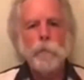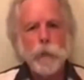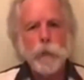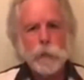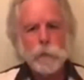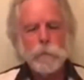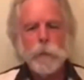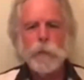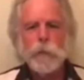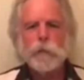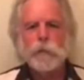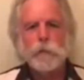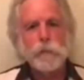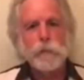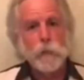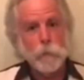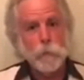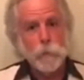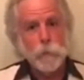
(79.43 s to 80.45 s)
and get back to
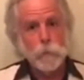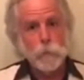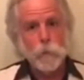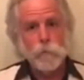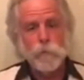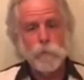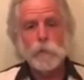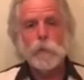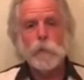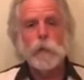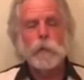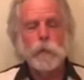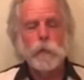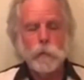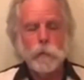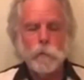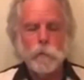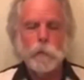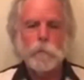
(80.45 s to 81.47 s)
making zombie movies
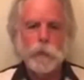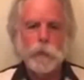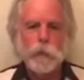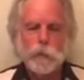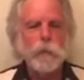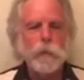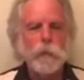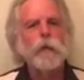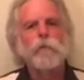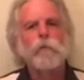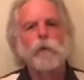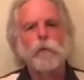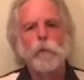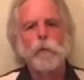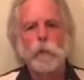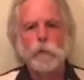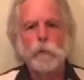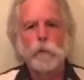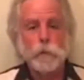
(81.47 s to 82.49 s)
like you and me
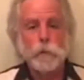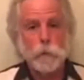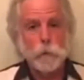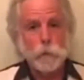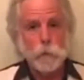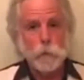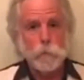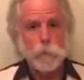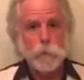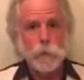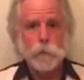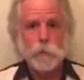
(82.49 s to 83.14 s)
and everyone knows